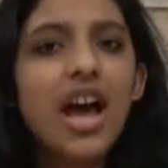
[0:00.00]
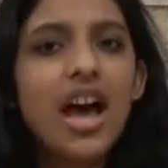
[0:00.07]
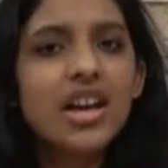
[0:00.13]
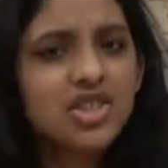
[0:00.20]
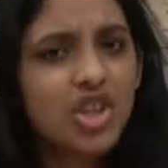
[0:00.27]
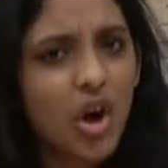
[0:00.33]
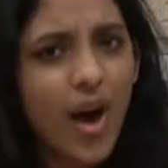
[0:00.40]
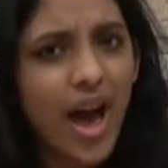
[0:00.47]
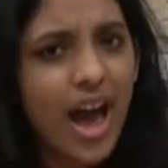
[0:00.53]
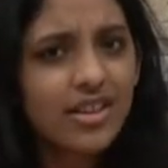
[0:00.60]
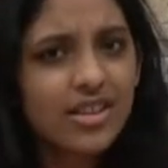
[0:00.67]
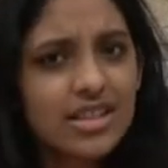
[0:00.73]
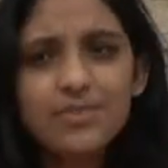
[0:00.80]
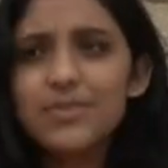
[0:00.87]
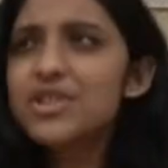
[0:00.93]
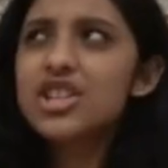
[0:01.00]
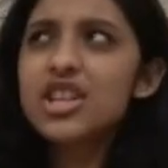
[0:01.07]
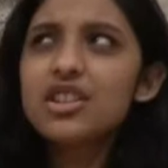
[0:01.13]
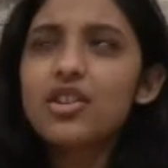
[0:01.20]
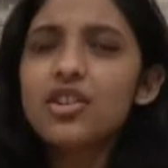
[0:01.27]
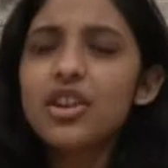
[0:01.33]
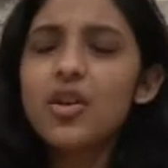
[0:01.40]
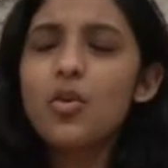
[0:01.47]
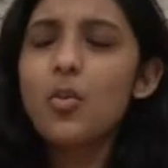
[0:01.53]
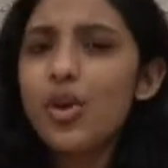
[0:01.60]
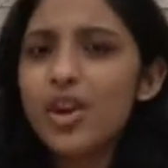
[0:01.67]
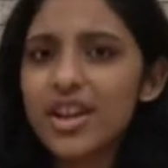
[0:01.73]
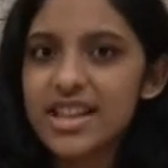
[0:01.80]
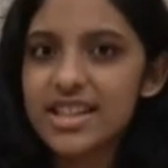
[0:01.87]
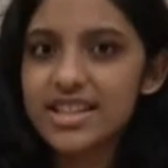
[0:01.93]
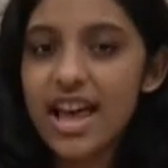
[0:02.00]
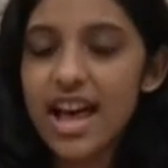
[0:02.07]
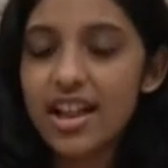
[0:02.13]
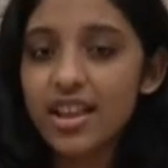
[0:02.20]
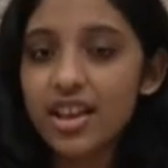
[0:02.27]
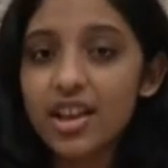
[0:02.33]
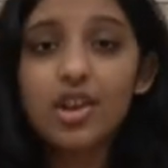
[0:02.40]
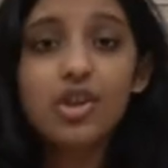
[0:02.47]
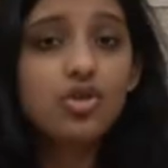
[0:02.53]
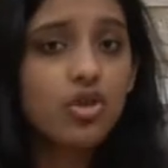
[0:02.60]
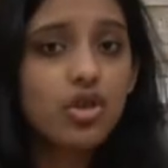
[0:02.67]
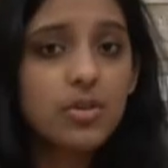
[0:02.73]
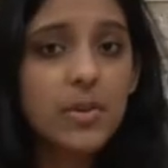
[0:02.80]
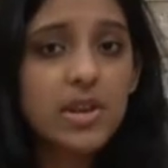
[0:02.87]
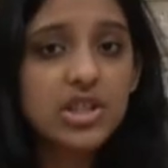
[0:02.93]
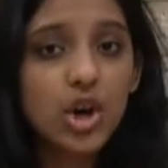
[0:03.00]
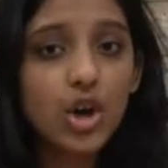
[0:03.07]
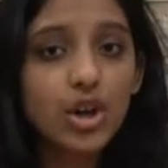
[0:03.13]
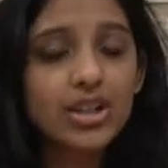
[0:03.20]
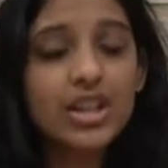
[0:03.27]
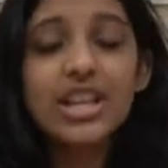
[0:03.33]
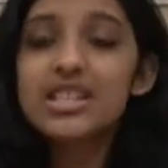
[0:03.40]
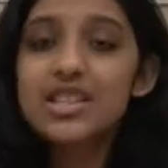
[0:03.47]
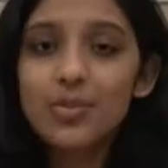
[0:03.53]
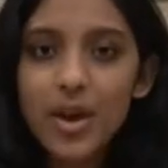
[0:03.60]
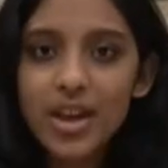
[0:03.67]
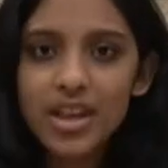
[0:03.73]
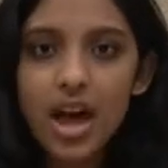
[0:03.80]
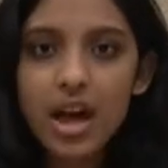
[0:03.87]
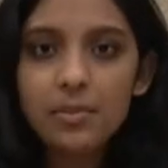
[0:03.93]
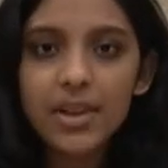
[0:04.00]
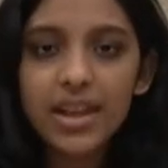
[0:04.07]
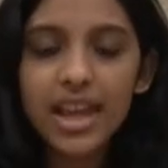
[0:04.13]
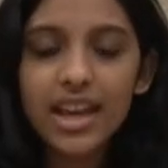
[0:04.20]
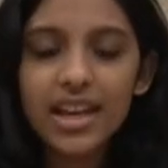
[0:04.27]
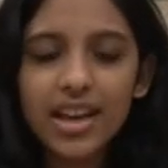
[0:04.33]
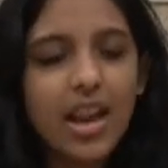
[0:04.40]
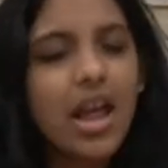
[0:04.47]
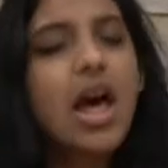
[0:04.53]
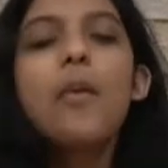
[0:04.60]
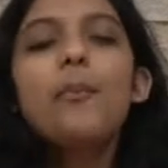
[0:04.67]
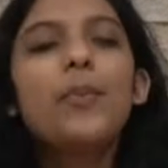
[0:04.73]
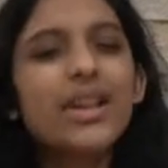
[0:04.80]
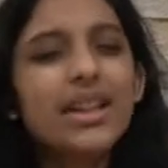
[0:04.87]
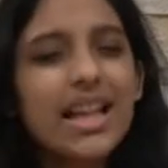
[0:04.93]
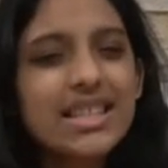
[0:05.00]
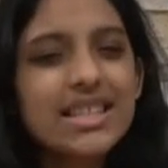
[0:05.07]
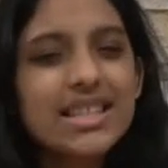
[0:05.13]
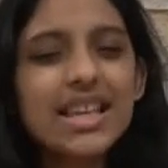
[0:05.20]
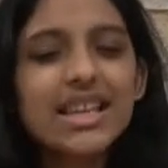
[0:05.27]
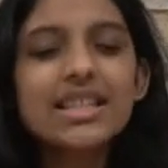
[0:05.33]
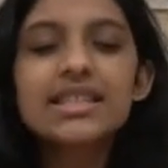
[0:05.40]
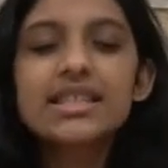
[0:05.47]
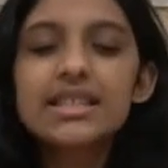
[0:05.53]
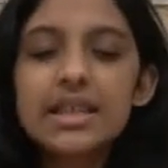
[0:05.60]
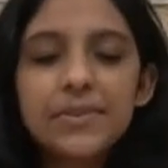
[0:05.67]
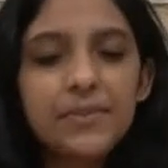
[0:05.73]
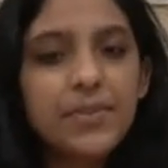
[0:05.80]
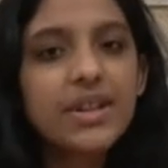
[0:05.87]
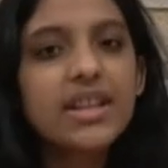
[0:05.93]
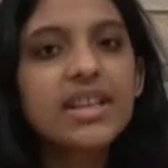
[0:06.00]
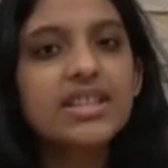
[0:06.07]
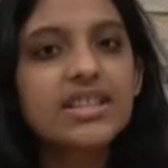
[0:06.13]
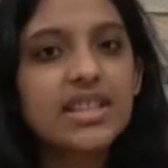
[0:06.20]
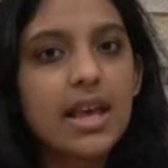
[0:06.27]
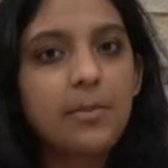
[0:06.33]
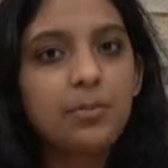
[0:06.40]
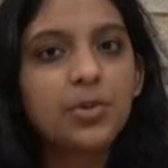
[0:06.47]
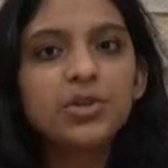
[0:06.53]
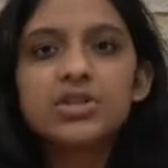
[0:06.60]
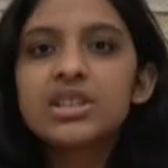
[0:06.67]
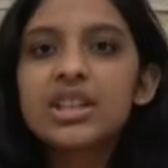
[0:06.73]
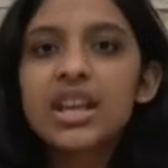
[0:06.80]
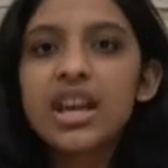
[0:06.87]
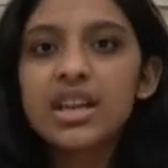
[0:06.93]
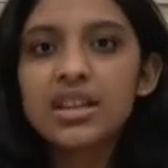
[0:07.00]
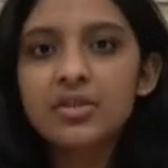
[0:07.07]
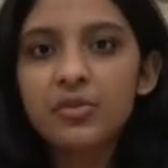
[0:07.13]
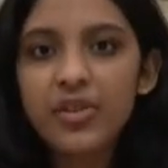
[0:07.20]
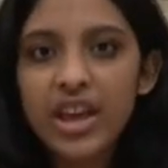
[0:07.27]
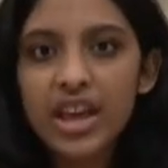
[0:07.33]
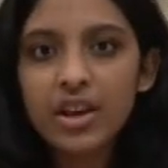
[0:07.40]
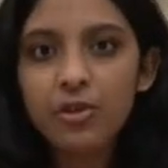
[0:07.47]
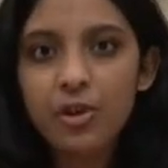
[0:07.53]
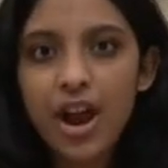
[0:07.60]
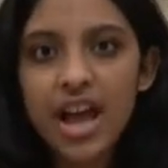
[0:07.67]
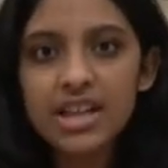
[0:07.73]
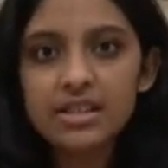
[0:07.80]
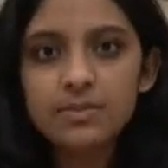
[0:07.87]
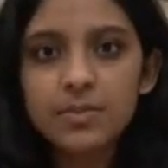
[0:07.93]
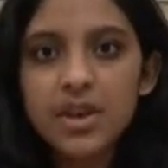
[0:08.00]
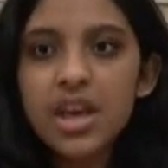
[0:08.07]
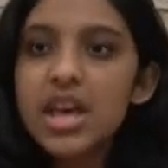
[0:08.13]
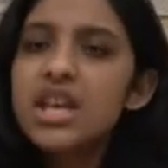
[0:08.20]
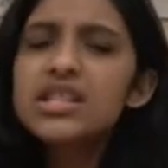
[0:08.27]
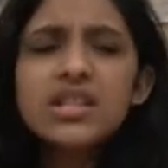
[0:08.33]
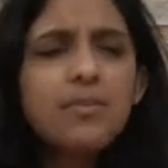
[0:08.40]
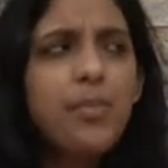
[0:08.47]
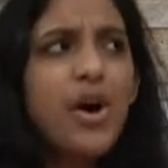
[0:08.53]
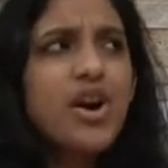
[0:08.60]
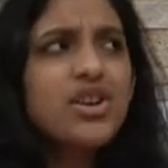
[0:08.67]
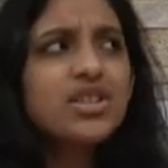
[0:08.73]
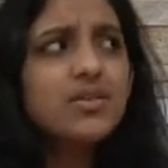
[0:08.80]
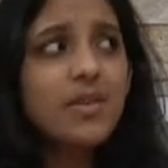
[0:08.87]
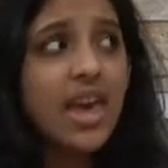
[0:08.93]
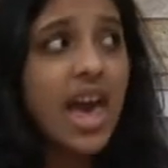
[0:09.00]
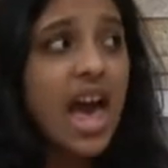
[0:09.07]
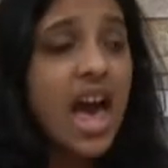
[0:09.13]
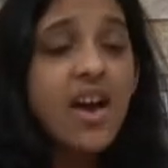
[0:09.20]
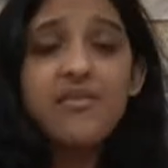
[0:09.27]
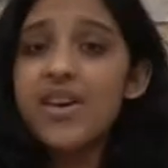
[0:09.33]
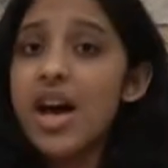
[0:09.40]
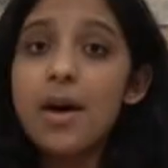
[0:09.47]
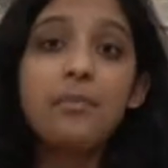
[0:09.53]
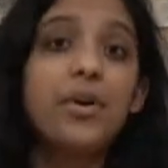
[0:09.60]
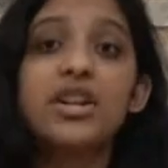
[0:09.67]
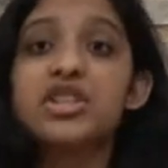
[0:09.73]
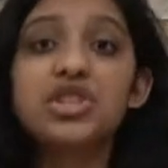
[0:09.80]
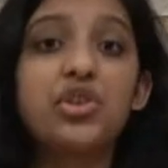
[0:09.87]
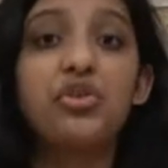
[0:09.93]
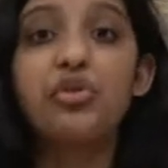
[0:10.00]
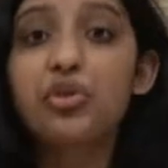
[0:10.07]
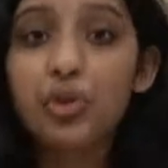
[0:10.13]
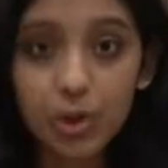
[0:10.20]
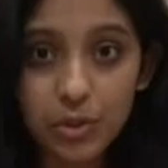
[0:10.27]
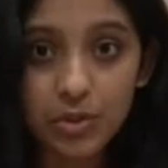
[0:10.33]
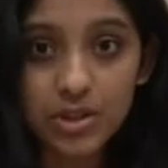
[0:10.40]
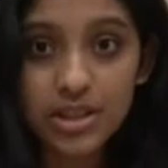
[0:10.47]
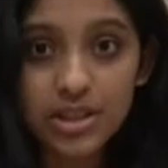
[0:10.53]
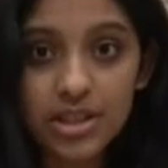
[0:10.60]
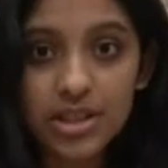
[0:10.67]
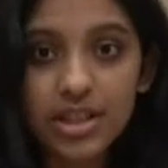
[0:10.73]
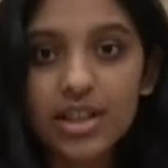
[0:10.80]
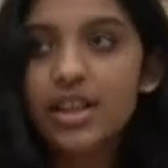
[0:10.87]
So how does machine learning work exactly? Truth be told, it's quite complicated, but let's get a simple example to get a vague grasp. Suppose we have a bunch of fruit.